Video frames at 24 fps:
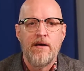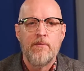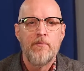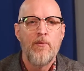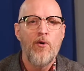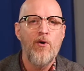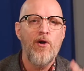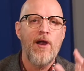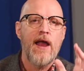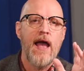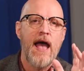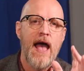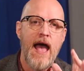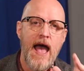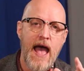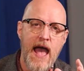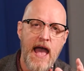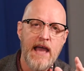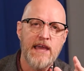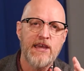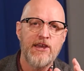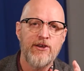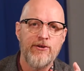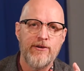More
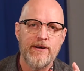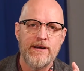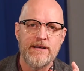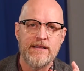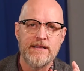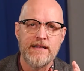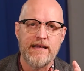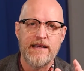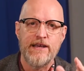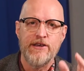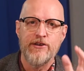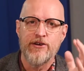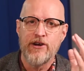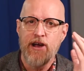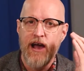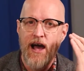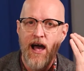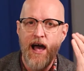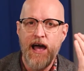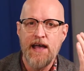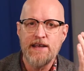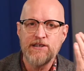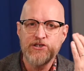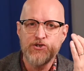accurately, your
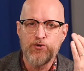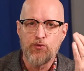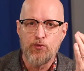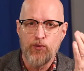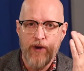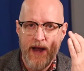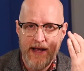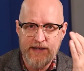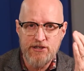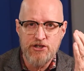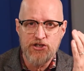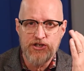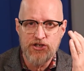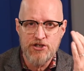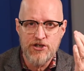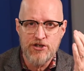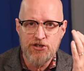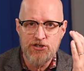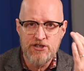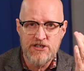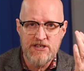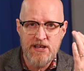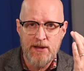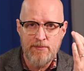eyes
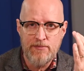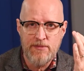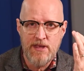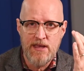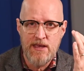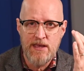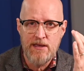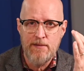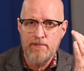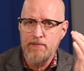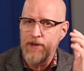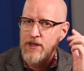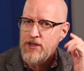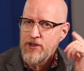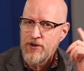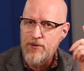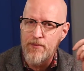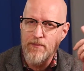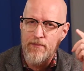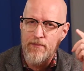registered something, but your